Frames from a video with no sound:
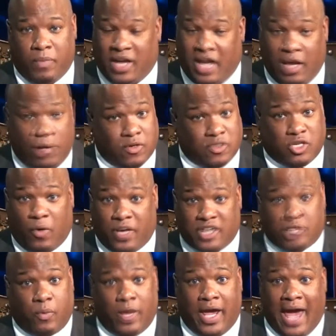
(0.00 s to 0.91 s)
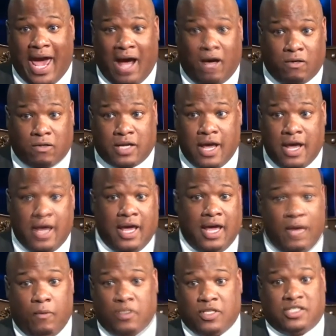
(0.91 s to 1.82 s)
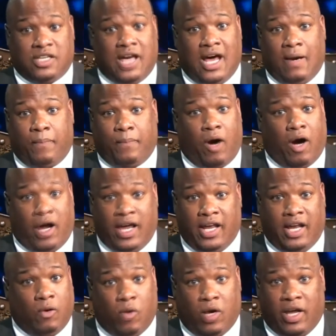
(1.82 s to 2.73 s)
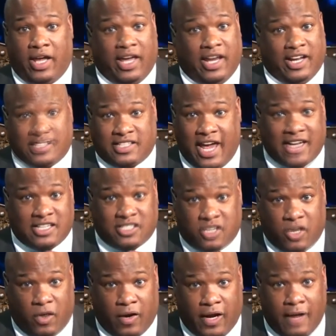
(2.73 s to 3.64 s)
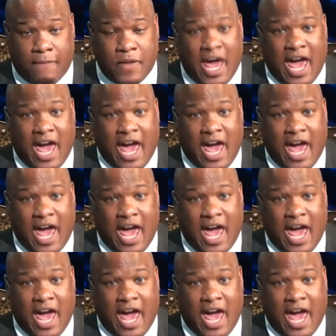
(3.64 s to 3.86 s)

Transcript: He was on his way out. He was not a part. He didn't want to get his hands dirty.